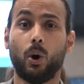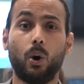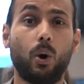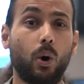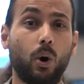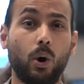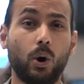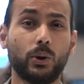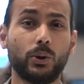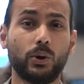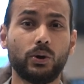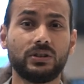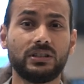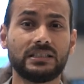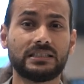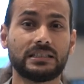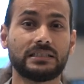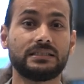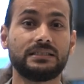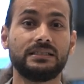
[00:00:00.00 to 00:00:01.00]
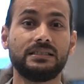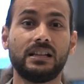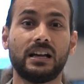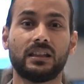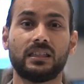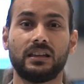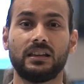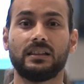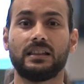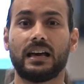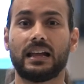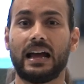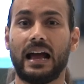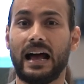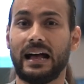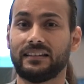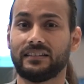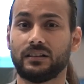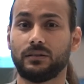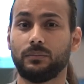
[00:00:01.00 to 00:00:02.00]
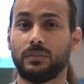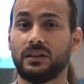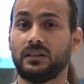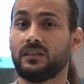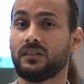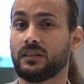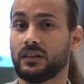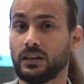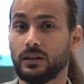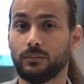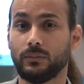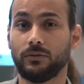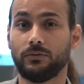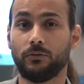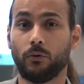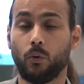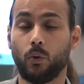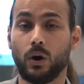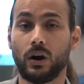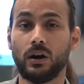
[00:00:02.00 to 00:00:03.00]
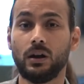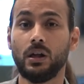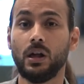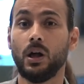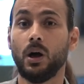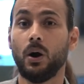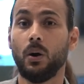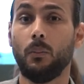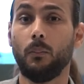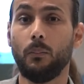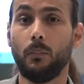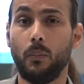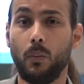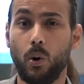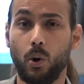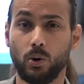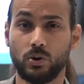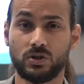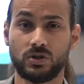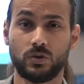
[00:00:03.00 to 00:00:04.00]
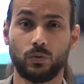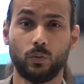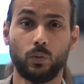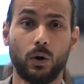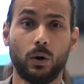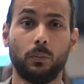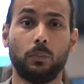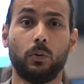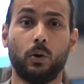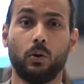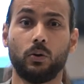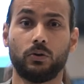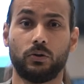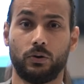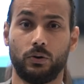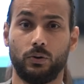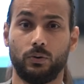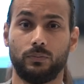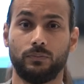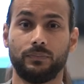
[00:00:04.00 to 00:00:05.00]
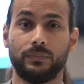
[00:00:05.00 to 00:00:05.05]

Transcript: Although this is nothing that hasn't been seen before, most will pull through.